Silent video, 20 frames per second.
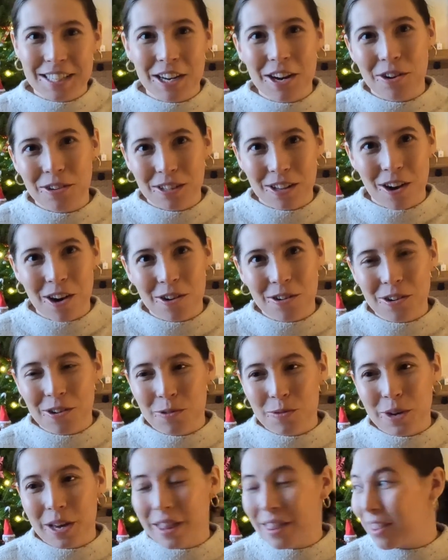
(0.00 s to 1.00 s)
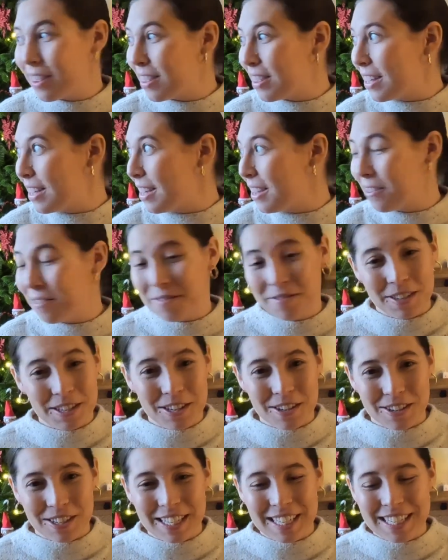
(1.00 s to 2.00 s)
to go along with the
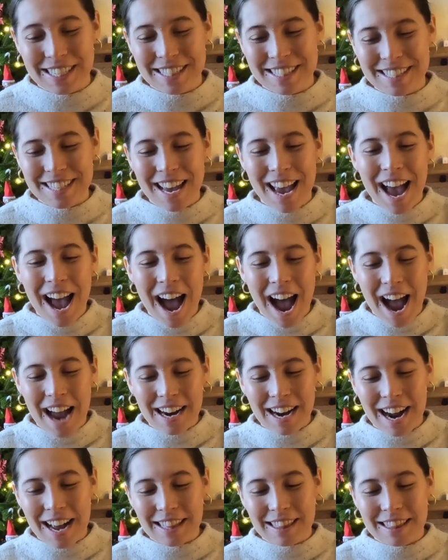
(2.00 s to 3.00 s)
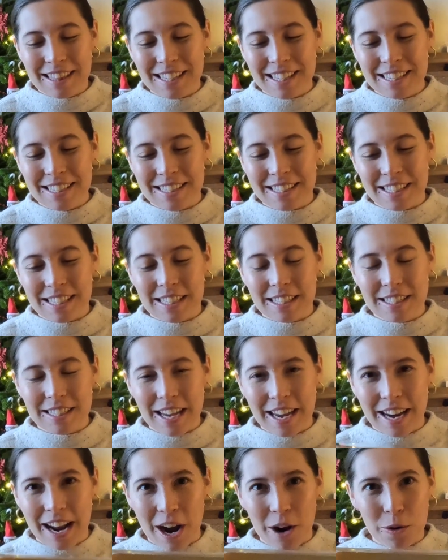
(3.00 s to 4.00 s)
figurines, I got these
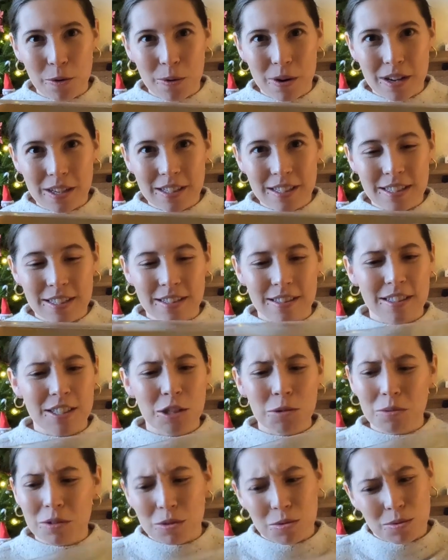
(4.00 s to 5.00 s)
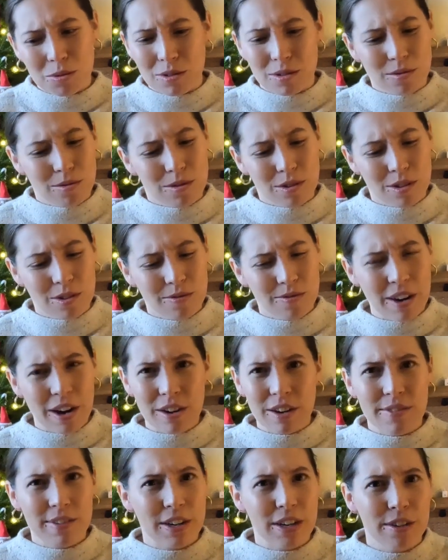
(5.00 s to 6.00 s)
inside out ones. These ones were
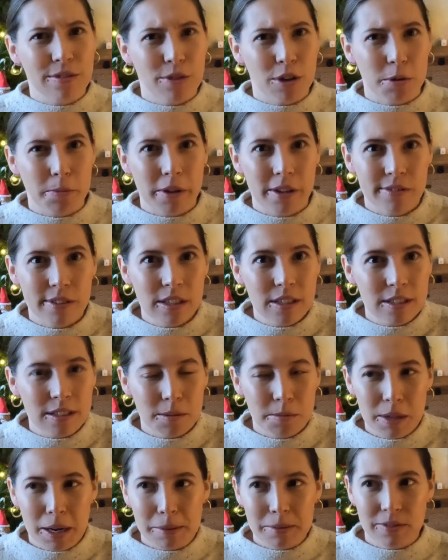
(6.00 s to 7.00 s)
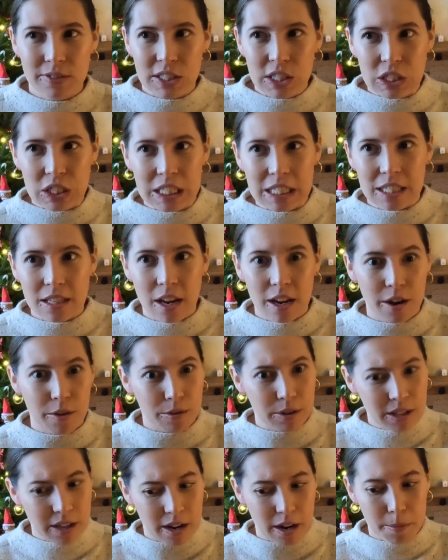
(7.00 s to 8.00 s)
very, very affordable. I feel like sometimes figurines can
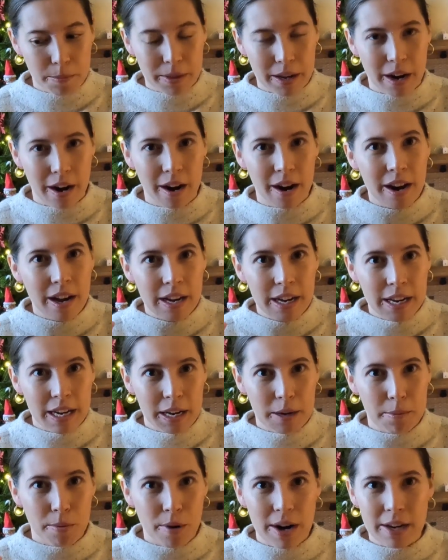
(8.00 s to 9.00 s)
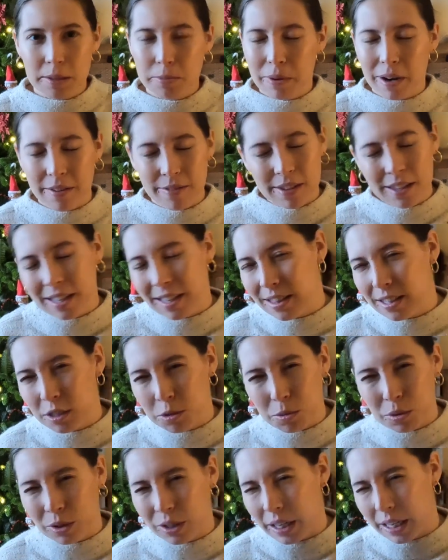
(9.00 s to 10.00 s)
get up there in price, but I feel like
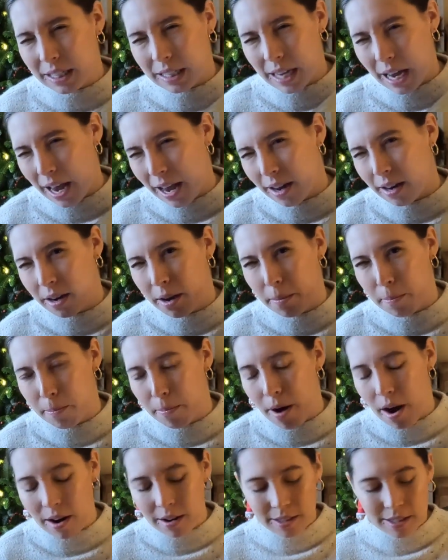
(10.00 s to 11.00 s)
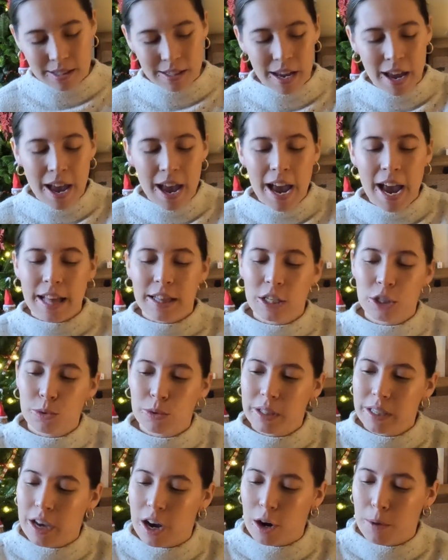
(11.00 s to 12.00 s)
these were only like 10 bucks, and these
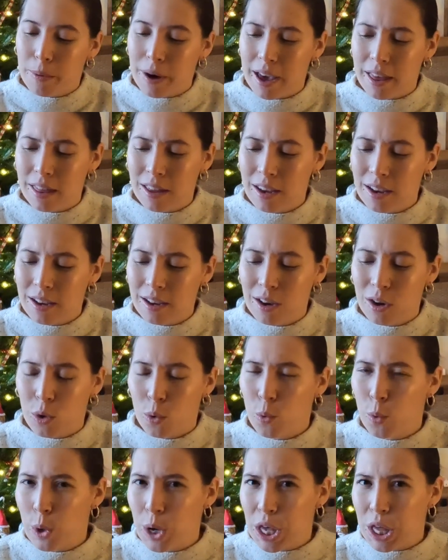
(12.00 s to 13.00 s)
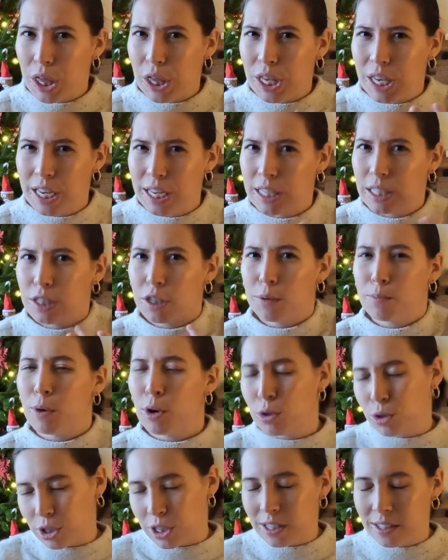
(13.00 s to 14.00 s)
really help, I think, with kids'
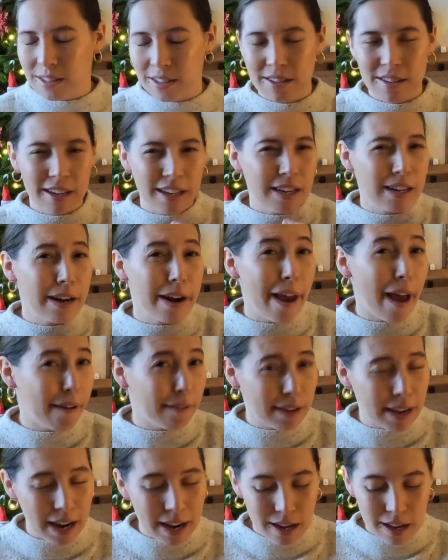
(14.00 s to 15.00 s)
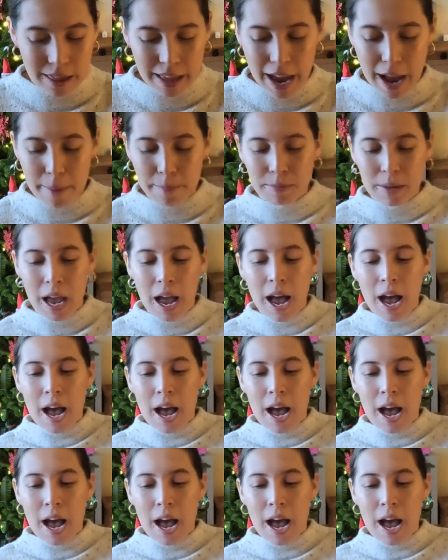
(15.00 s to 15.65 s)
emotions, like navigating that.